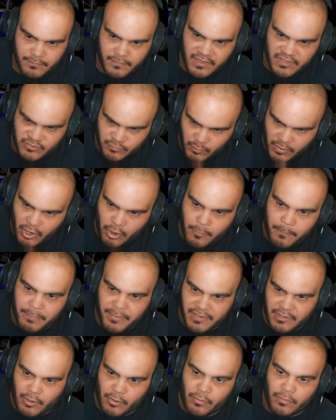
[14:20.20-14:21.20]
as well
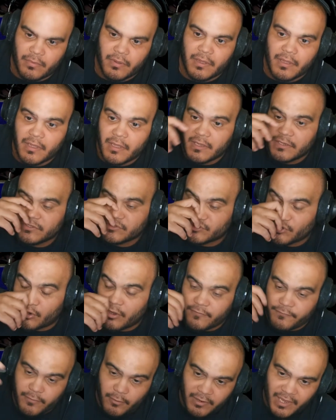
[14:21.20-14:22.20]
below.
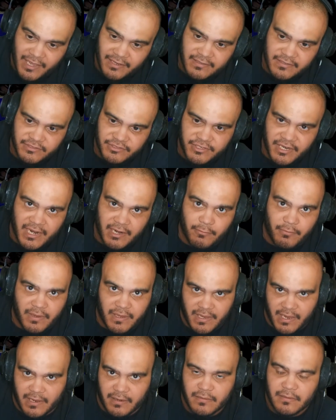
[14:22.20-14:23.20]
So if you like this channel,
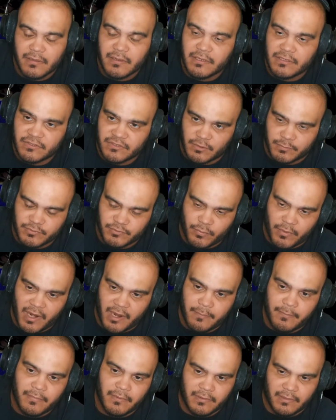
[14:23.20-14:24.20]
again,
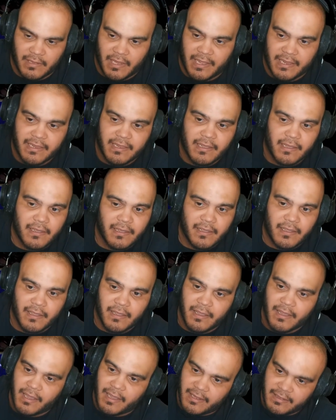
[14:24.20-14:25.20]
subscribe, like,
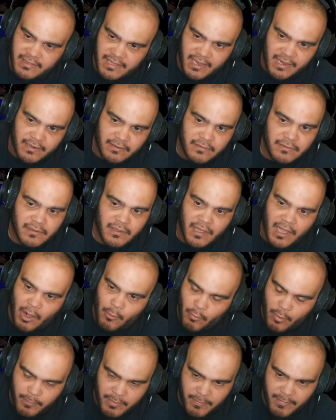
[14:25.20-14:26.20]
and then I
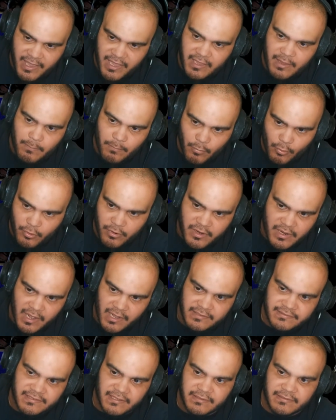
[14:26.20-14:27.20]
will be making more
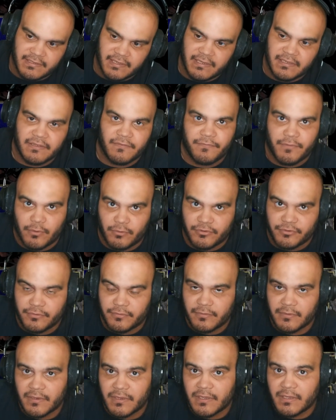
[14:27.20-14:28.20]
content in the future.
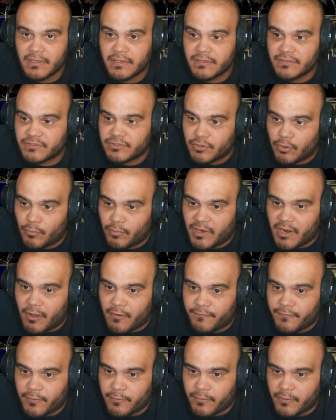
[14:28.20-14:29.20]
So
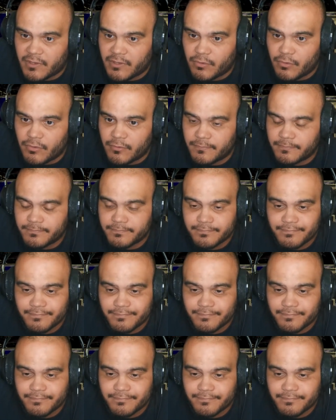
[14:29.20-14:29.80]
without further ado,